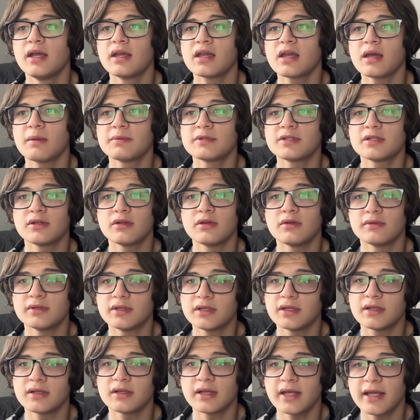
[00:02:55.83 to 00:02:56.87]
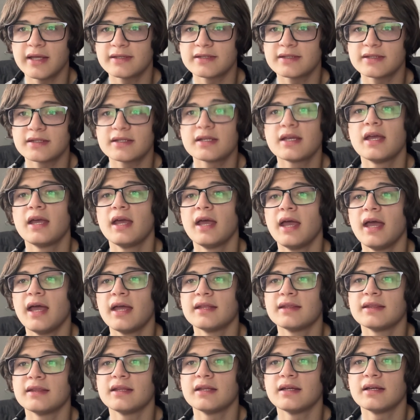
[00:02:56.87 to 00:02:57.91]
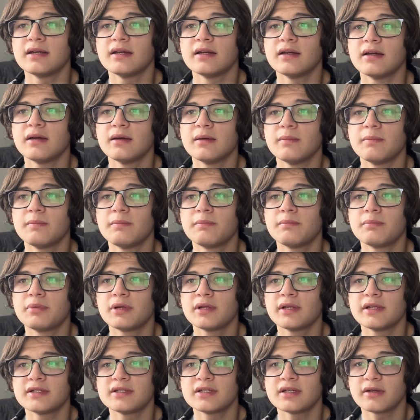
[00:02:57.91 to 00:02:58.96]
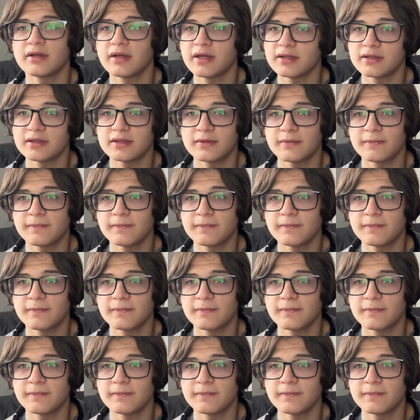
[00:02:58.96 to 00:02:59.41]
capital owning class and the proletariat.